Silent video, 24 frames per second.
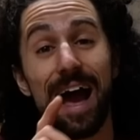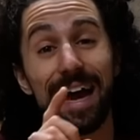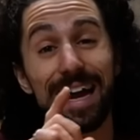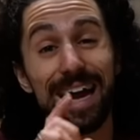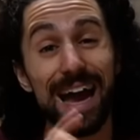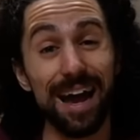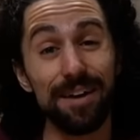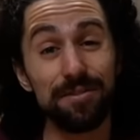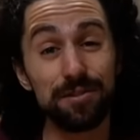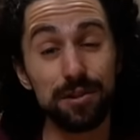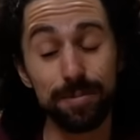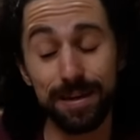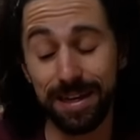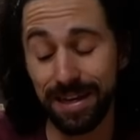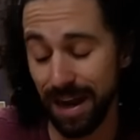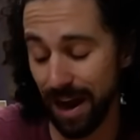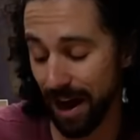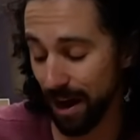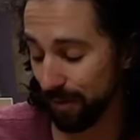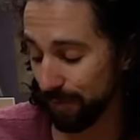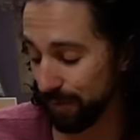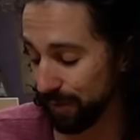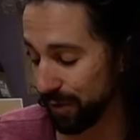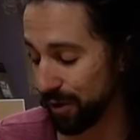I have to be
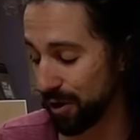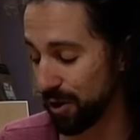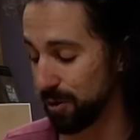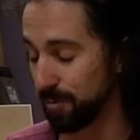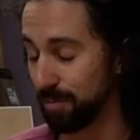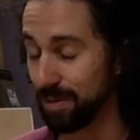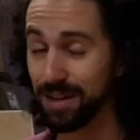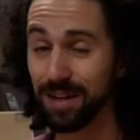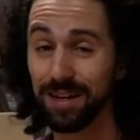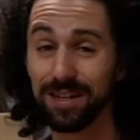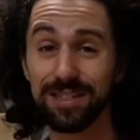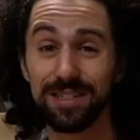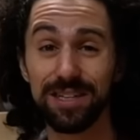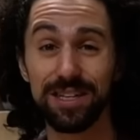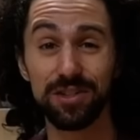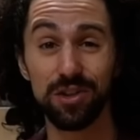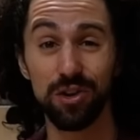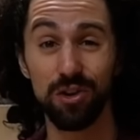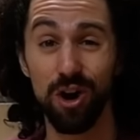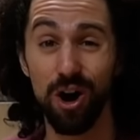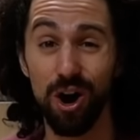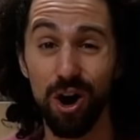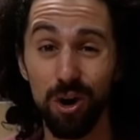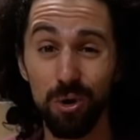careful though because these
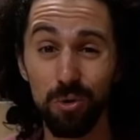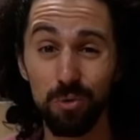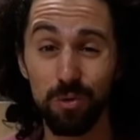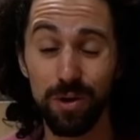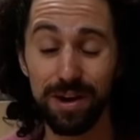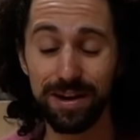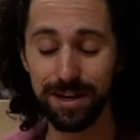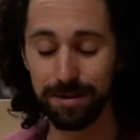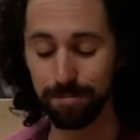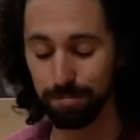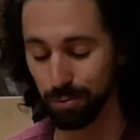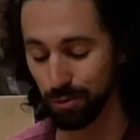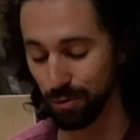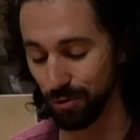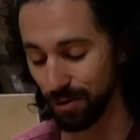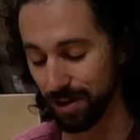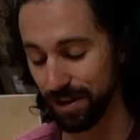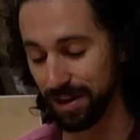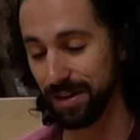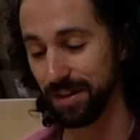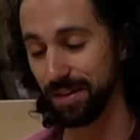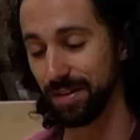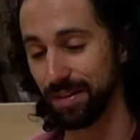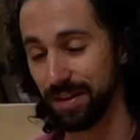are already
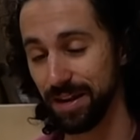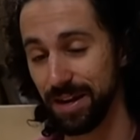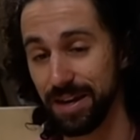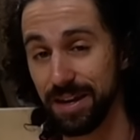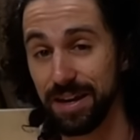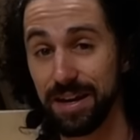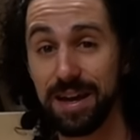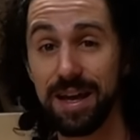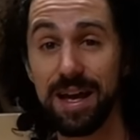pretty thin.